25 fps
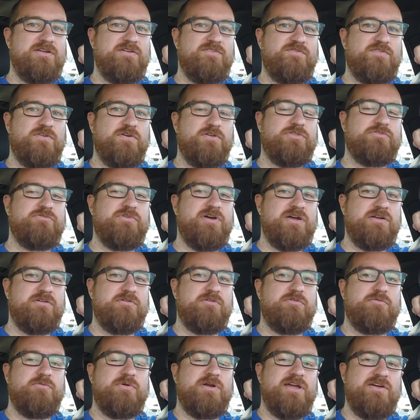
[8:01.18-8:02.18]
full throttle
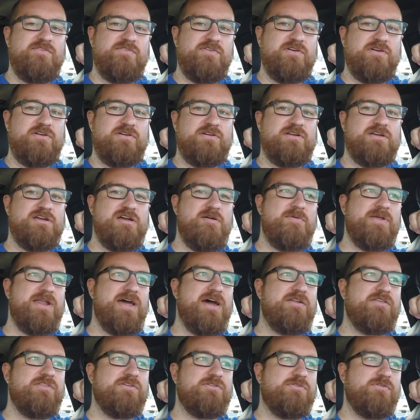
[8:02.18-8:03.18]
or whatever coming
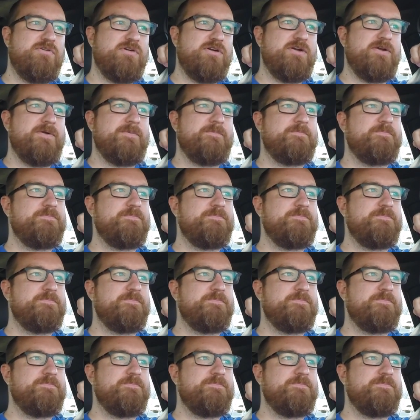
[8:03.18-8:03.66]
out of the corner.